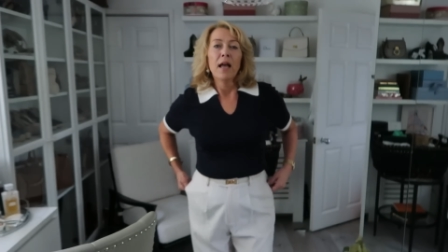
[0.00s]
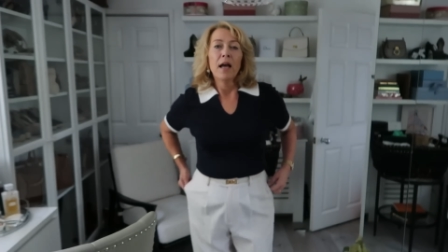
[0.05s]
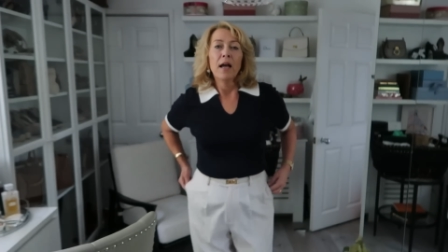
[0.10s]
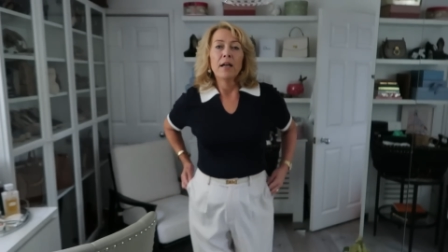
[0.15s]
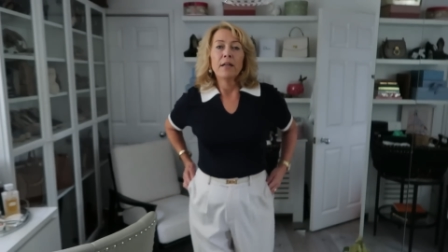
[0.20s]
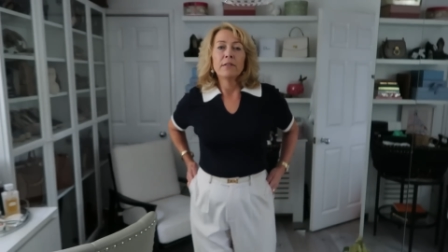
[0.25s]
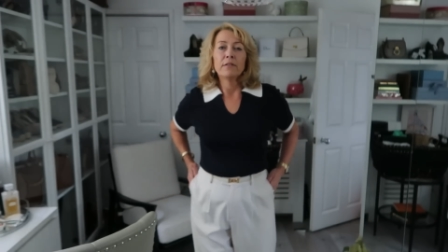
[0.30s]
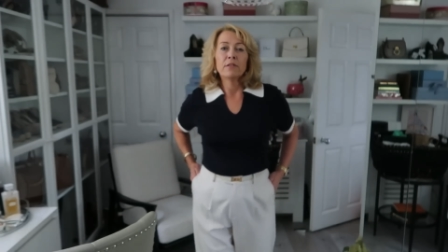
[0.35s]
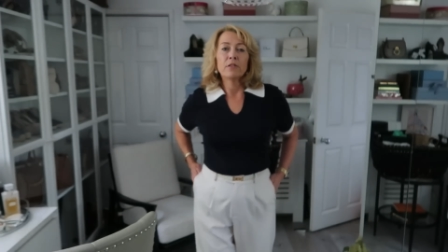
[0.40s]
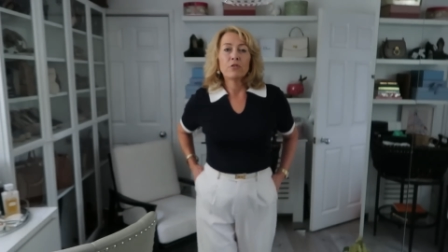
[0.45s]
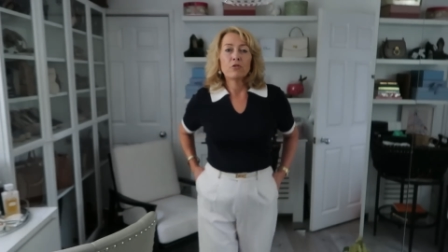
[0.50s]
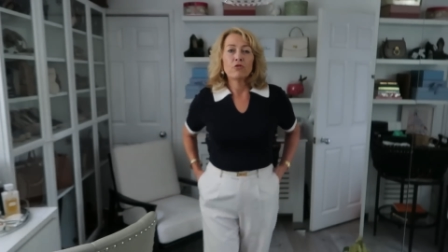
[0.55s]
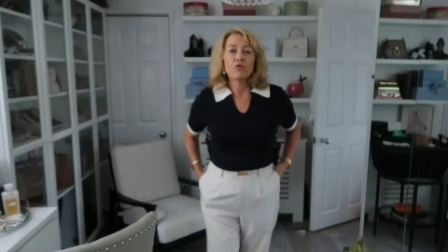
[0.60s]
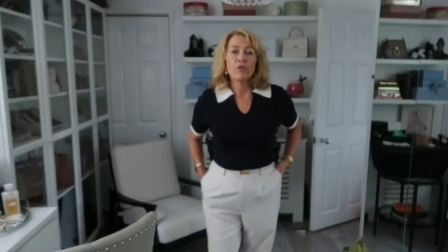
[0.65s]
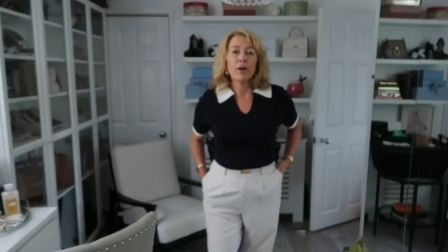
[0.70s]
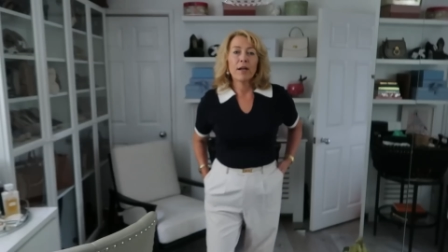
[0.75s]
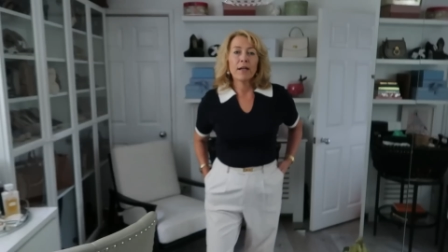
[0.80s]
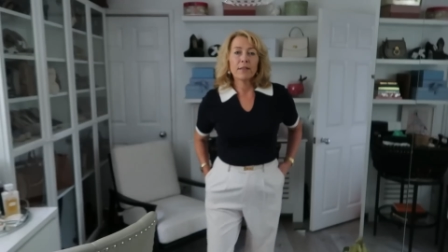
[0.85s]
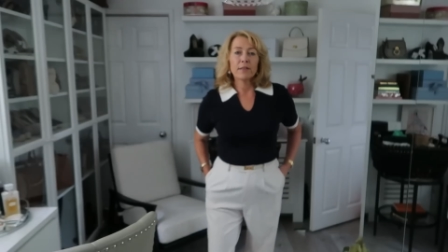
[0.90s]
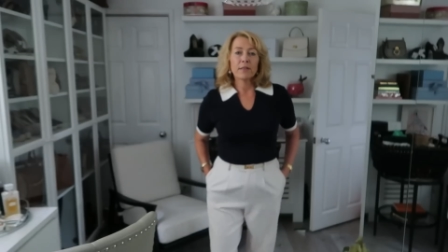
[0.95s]
And
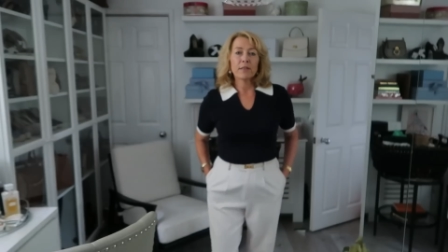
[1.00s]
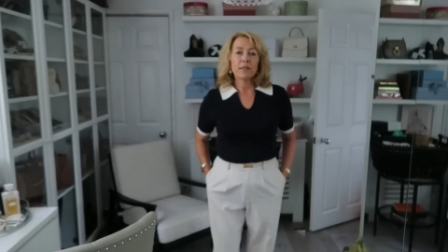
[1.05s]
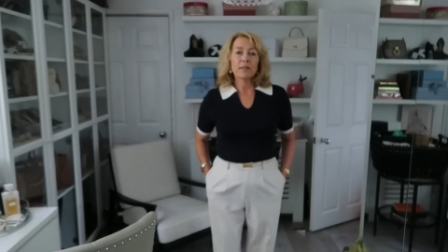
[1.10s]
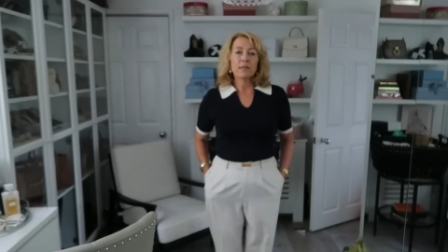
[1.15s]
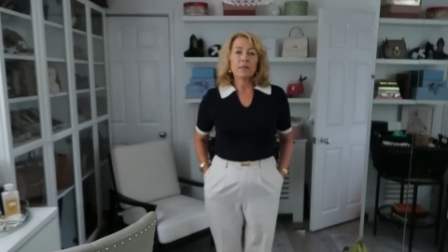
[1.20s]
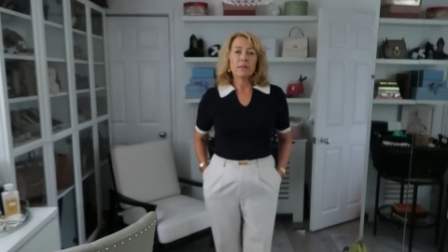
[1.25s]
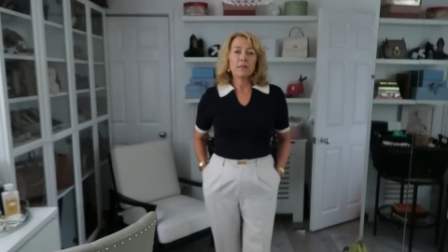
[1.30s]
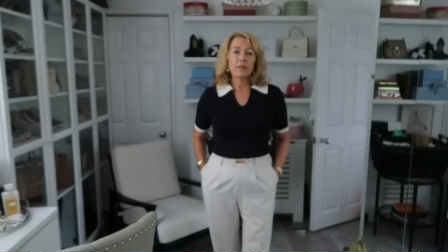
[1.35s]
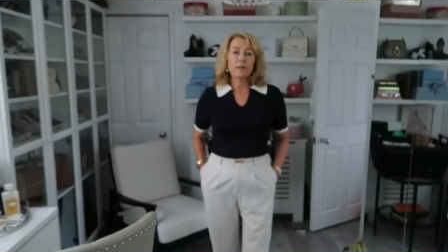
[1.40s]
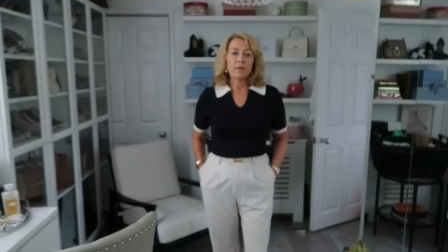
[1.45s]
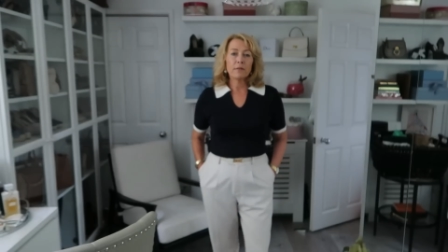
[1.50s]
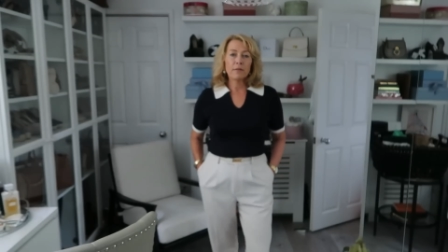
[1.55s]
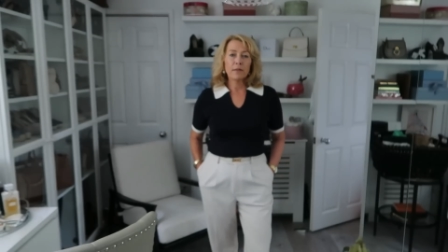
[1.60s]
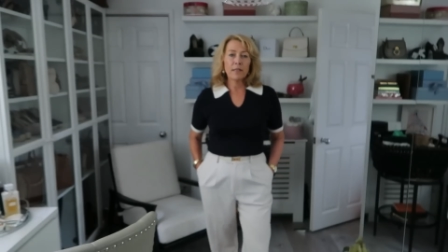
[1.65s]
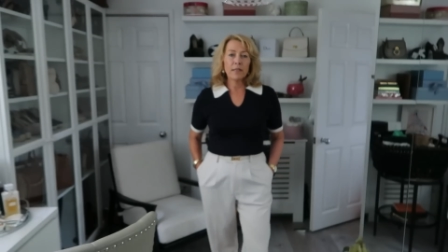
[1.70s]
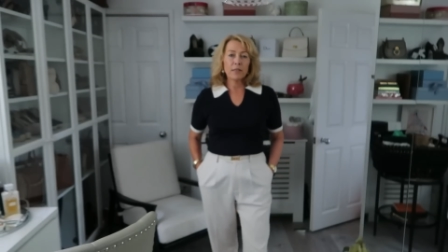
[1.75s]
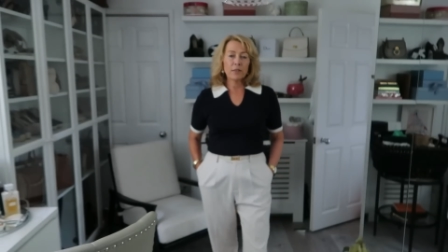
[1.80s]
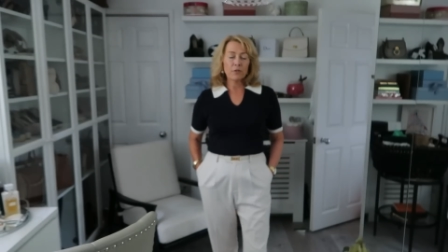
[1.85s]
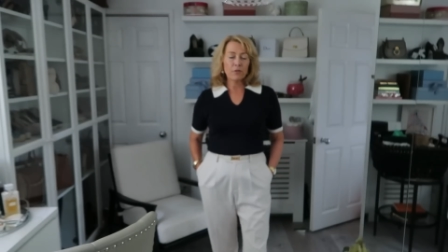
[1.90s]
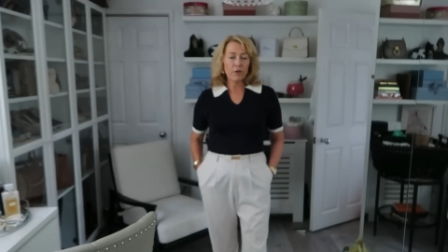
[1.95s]
trousers.
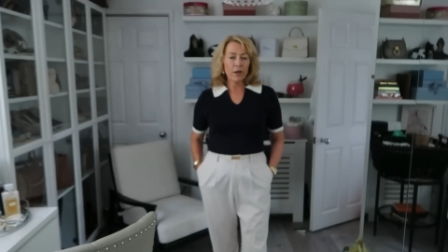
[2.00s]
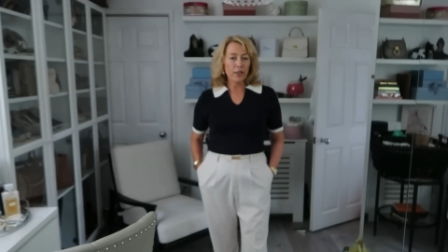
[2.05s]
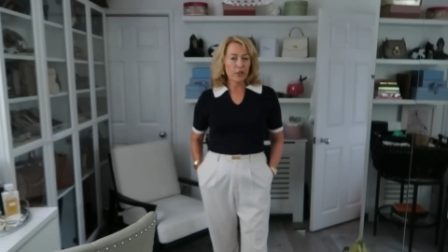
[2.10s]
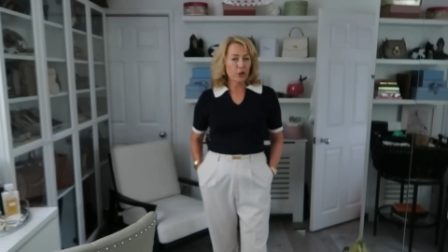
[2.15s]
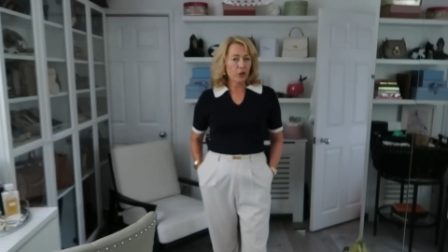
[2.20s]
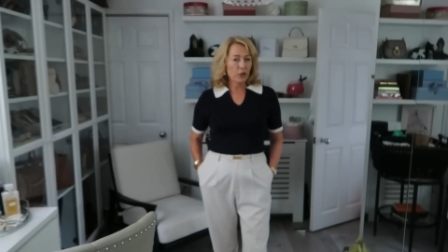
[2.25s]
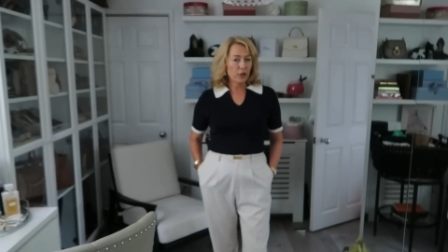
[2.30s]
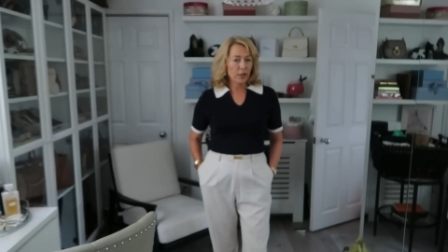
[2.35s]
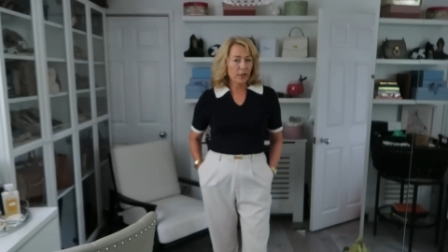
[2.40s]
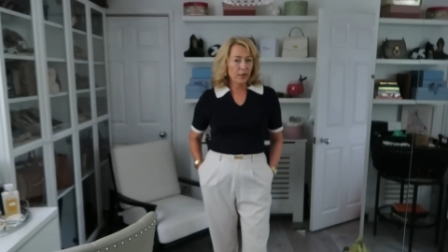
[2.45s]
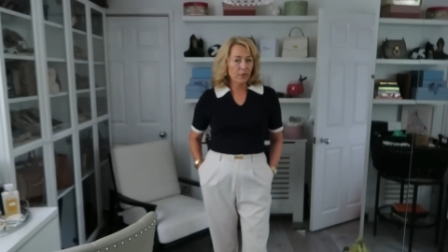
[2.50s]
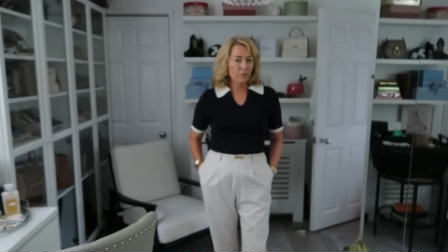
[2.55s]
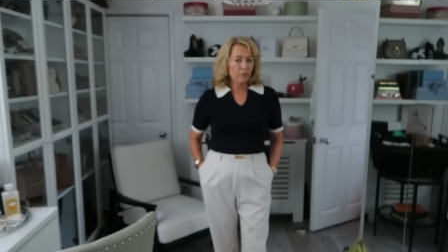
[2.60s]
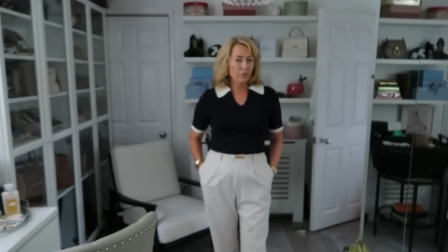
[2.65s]
These are actually